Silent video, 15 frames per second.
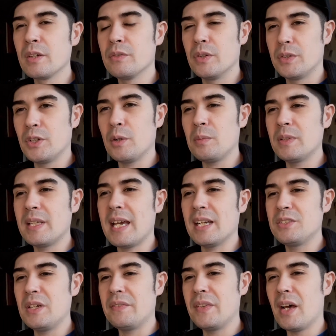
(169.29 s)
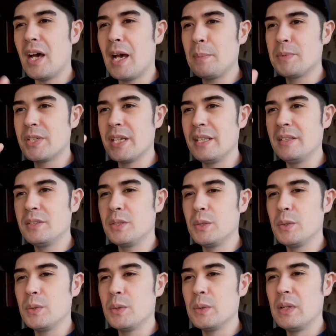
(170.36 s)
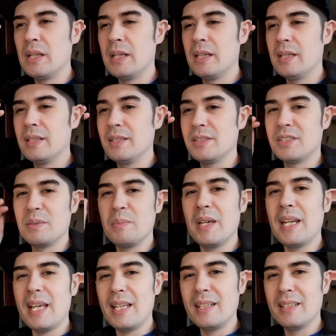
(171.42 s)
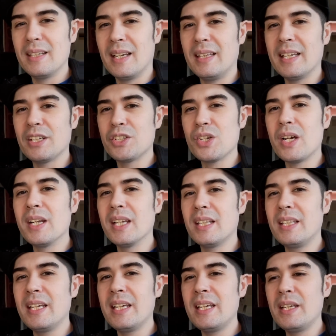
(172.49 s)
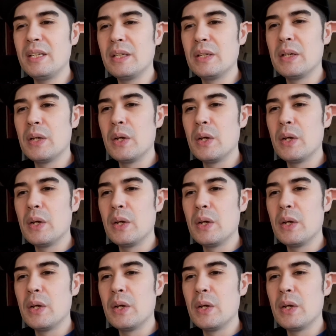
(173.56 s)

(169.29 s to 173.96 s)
For TurboTax, you have the option to submit it electronically,